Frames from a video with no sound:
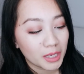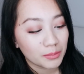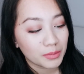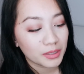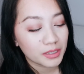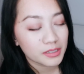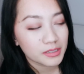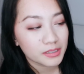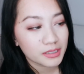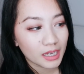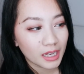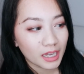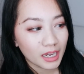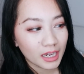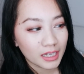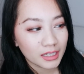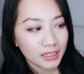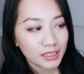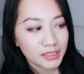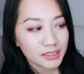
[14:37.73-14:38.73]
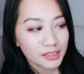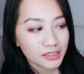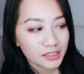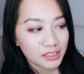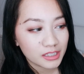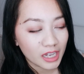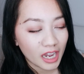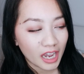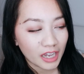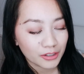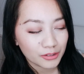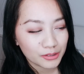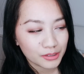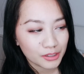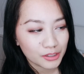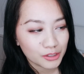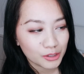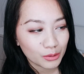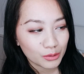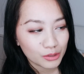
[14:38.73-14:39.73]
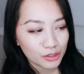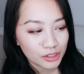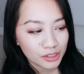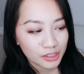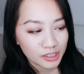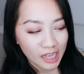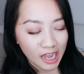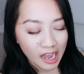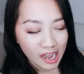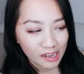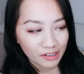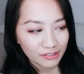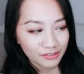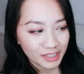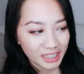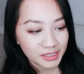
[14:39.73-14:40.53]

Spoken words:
because I guess the shadows are so soft,